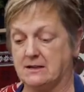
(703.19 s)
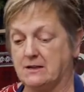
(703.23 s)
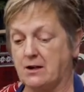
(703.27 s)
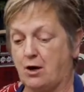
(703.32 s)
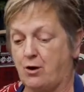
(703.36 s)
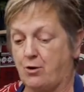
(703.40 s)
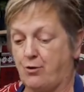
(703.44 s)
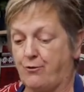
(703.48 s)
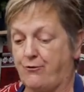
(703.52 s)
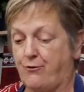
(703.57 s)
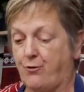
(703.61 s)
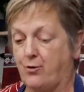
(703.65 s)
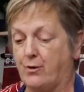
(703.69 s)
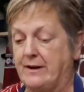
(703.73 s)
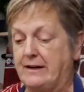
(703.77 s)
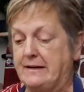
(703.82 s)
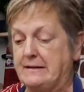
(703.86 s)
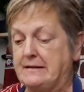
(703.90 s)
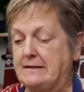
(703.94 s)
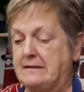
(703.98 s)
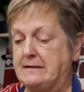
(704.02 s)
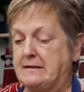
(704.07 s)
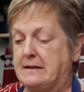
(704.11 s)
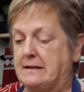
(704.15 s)
So for
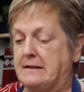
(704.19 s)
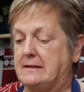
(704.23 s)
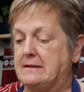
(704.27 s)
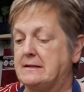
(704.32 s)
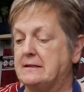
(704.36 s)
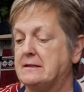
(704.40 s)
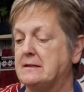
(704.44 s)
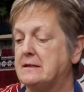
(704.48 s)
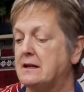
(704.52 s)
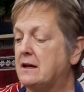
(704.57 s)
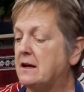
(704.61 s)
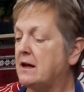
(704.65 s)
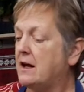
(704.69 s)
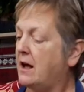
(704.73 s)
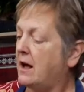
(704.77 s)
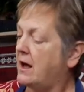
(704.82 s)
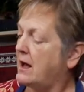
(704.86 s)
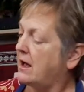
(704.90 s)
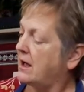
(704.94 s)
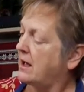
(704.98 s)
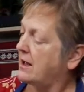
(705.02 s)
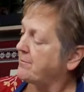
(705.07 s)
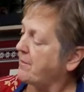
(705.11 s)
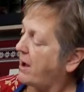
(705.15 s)
instance,
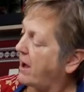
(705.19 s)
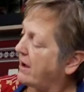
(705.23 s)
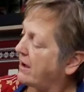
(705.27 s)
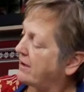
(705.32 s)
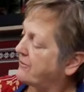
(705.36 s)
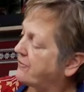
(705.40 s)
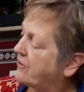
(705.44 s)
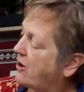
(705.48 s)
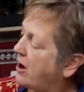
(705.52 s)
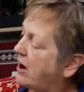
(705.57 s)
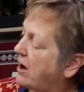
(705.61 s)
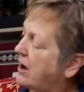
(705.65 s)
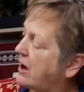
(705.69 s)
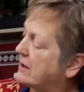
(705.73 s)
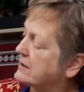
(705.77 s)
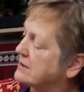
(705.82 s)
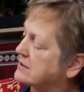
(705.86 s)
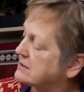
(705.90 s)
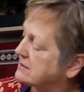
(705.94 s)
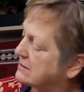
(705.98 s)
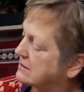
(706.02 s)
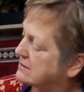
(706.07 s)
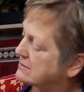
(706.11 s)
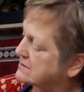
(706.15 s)
um, I've
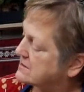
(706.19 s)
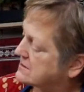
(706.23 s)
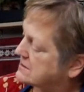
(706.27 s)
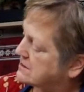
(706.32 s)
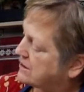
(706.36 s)
got little